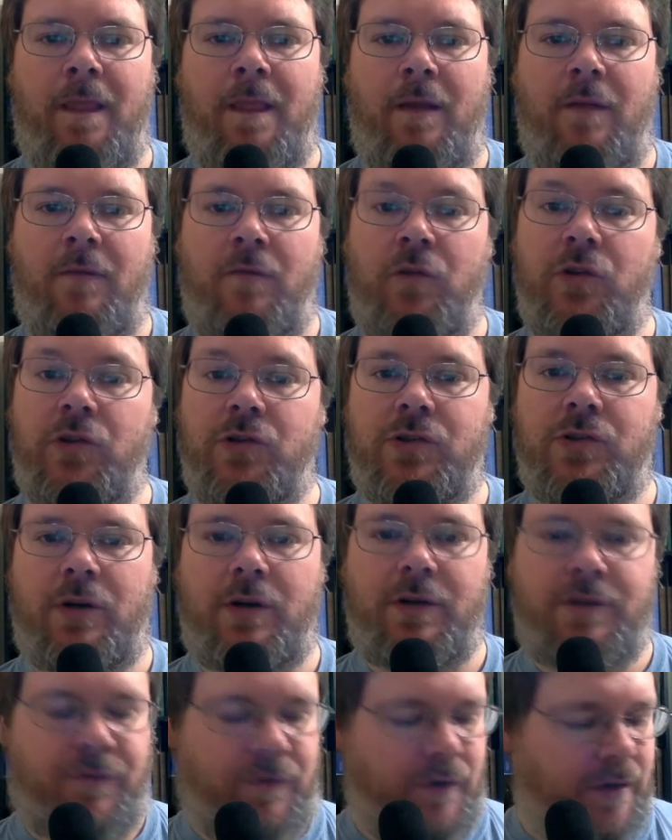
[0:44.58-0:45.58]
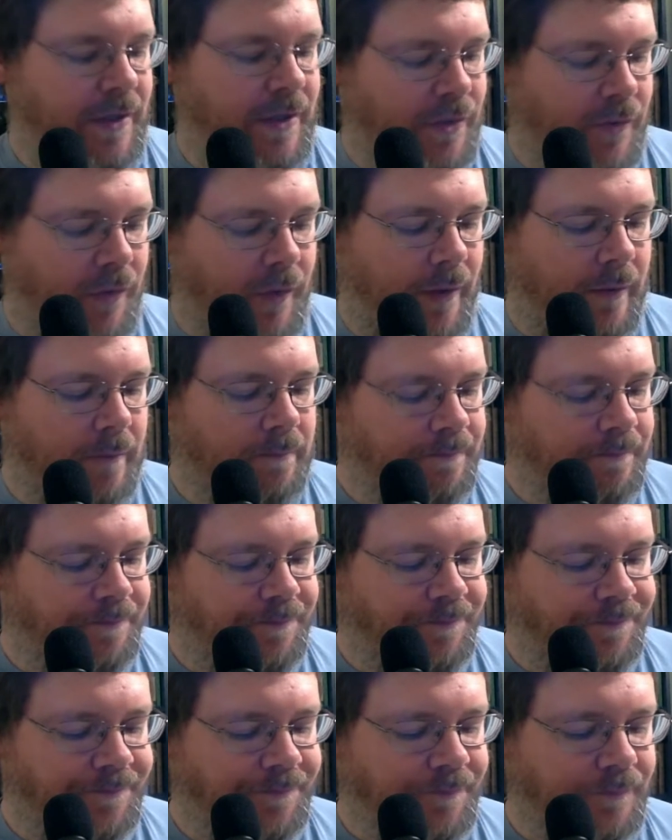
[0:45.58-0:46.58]
for the church, for Israel,
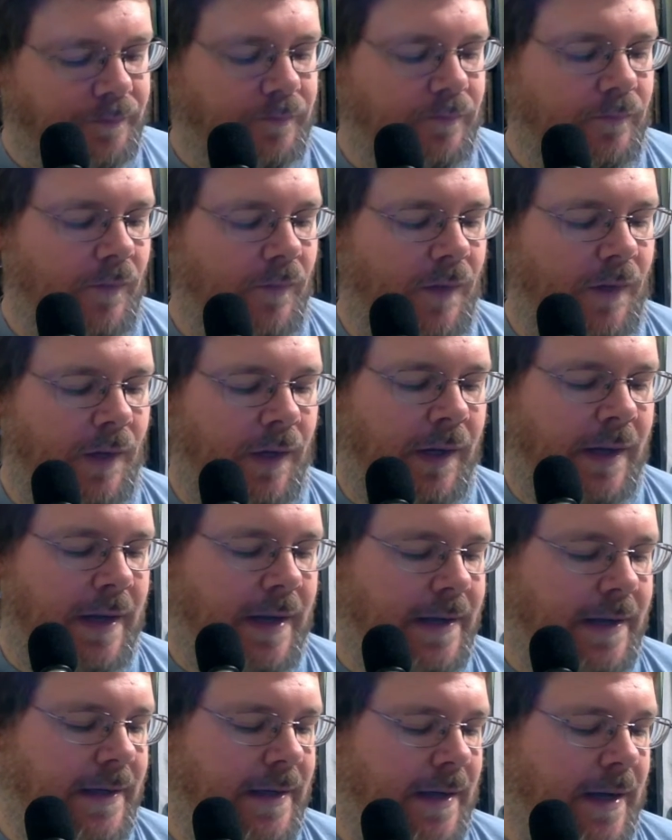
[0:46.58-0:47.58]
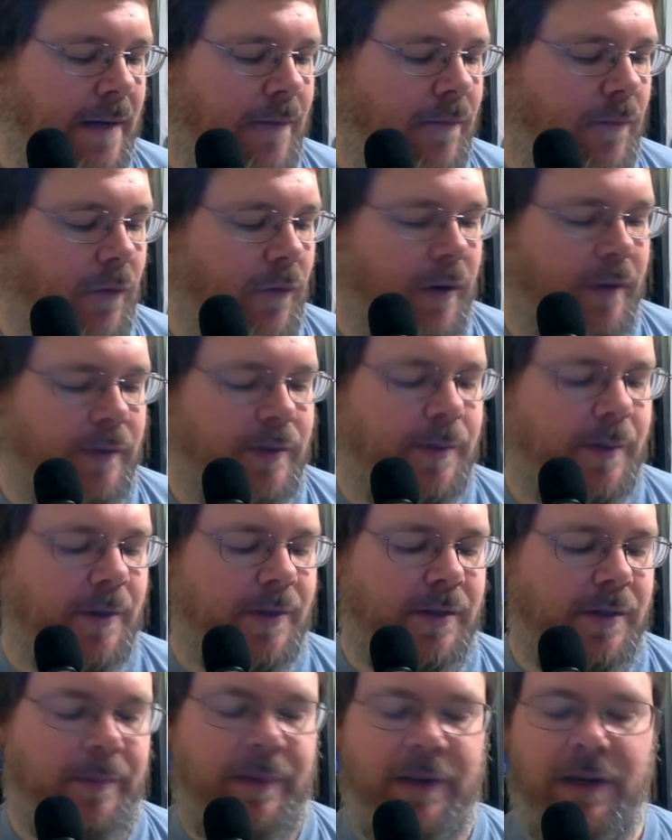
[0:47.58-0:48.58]
and what it was
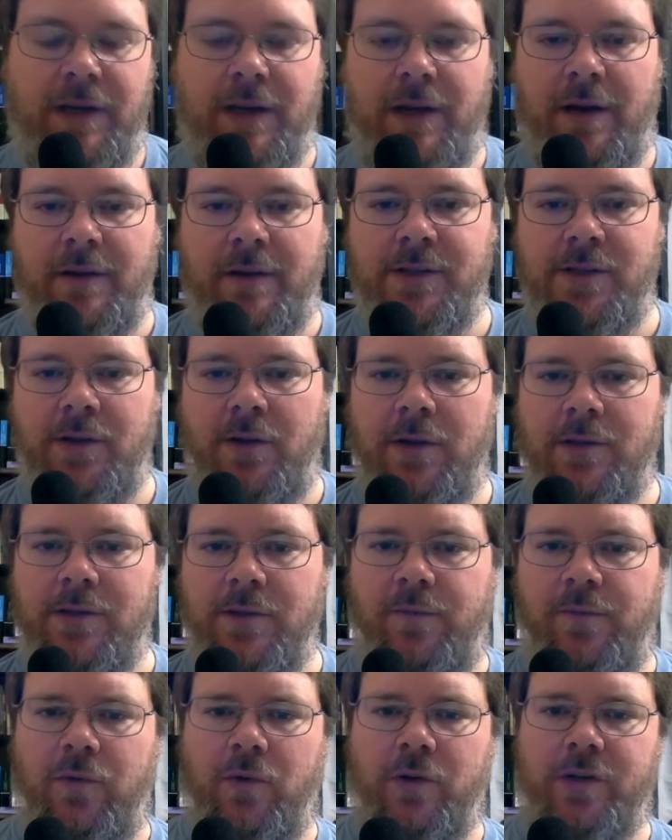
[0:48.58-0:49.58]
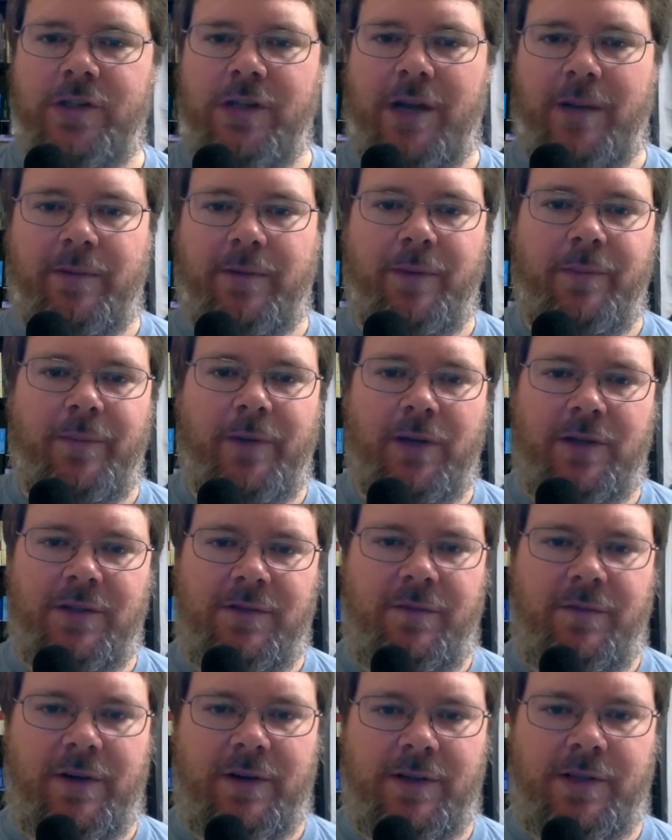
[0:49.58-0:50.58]
supposed to be. Now, it's a 4-chapter book.
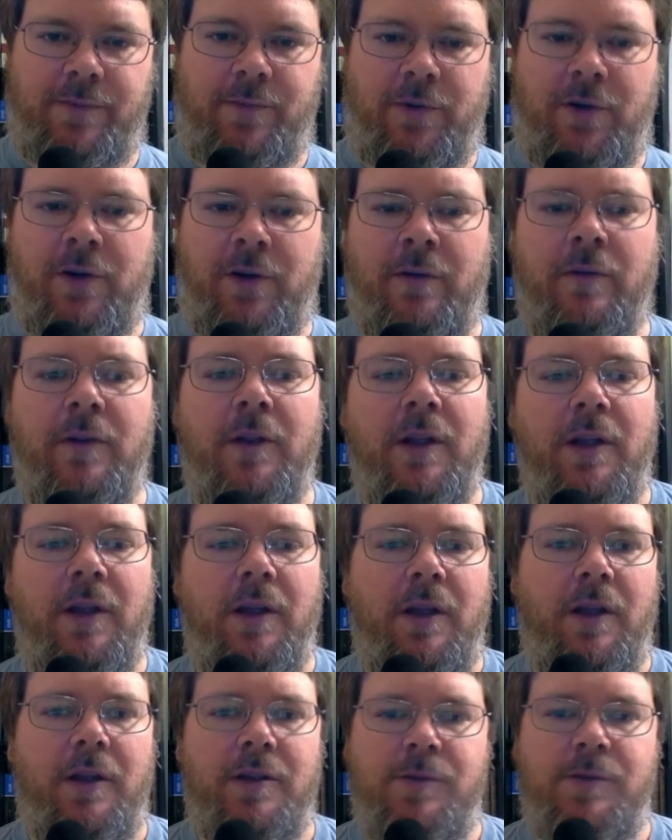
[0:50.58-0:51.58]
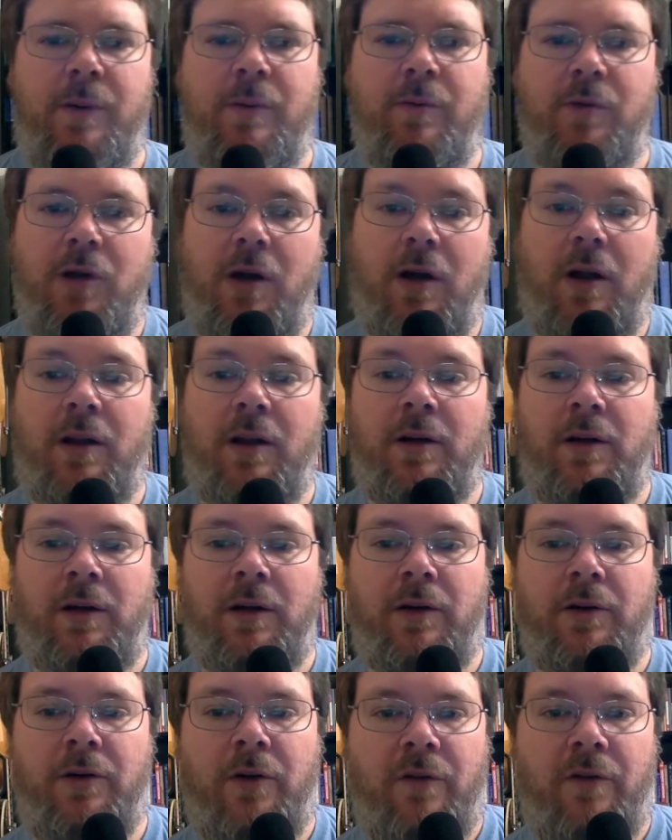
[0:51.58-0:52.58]
It's very small, so people call it a
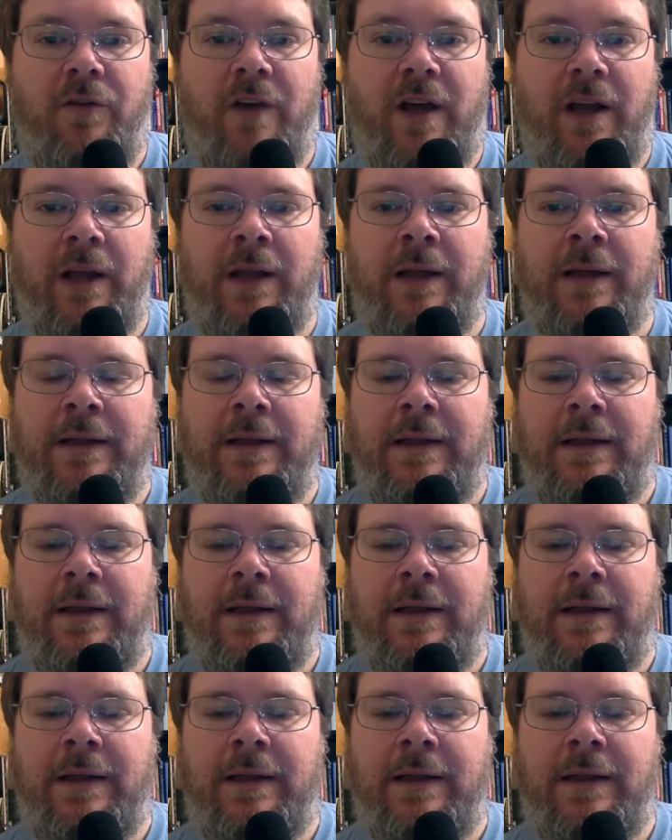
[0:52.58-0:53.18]
little novella.